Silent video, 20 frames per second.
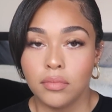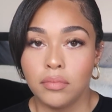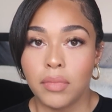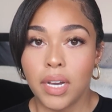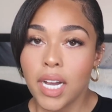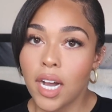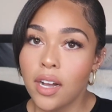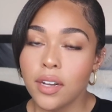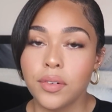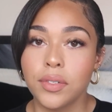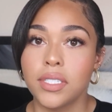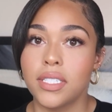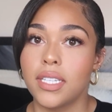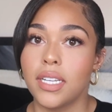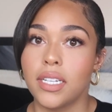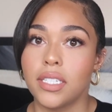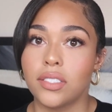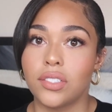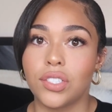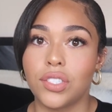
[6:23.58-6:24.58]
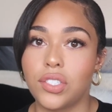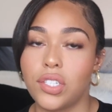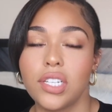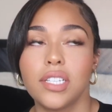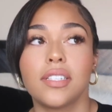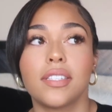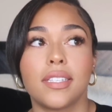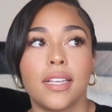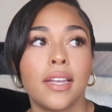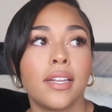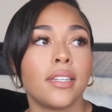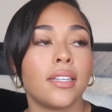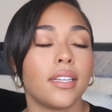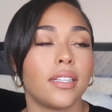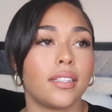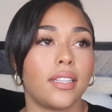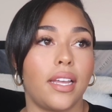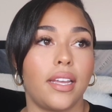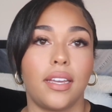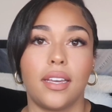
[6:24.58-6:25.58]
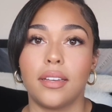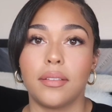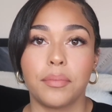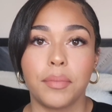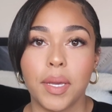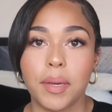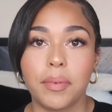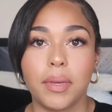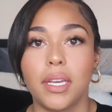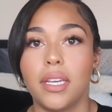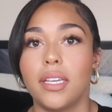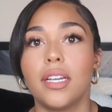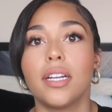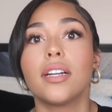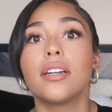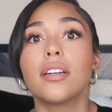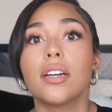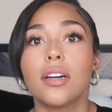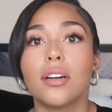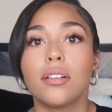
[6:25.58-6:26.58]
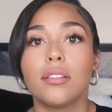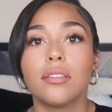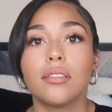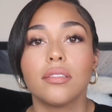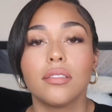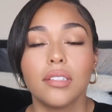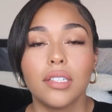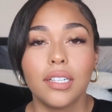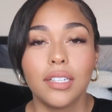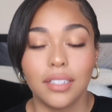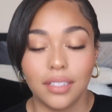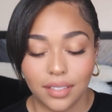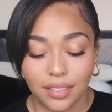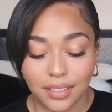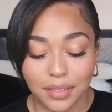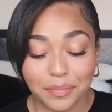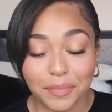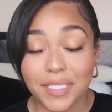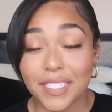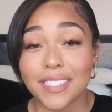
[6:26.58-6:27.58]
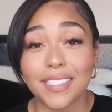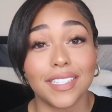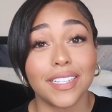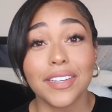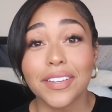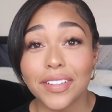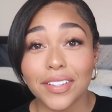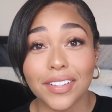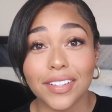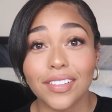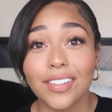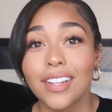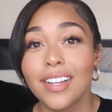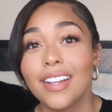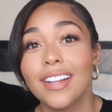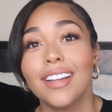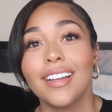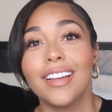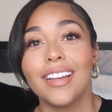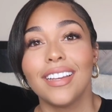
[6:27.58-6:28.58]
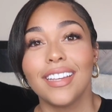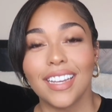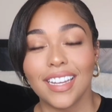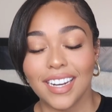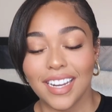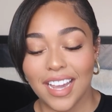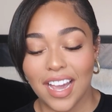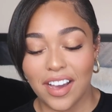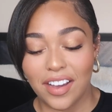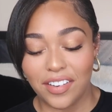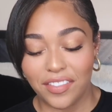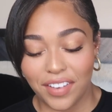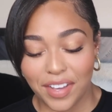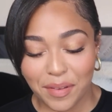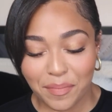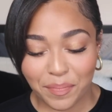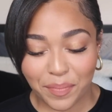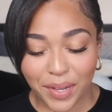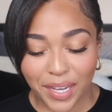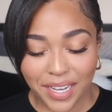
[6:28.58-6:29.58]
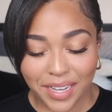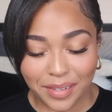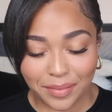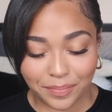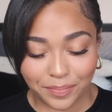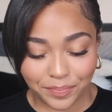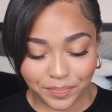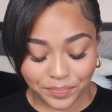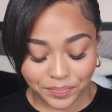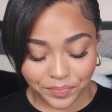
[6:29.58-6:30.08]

My awkward stage just ended like maybe a year ago. I'm still getting out of it, but